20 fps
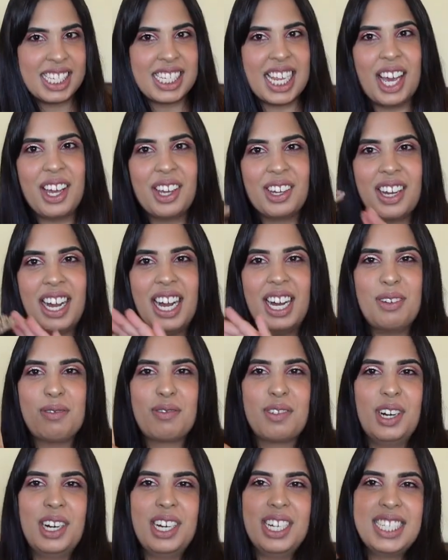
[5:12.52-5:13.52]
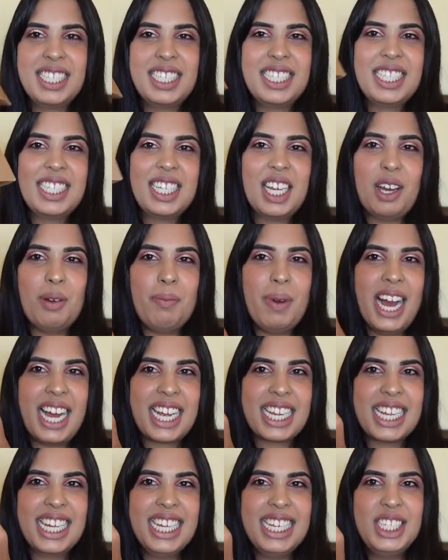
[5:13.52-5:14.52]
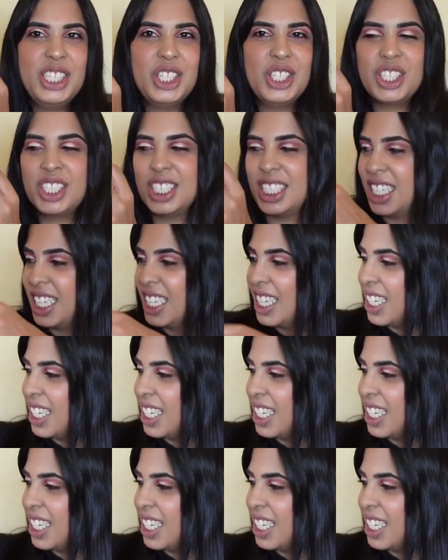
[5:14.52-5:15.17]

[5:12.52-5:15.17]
So I've got a package.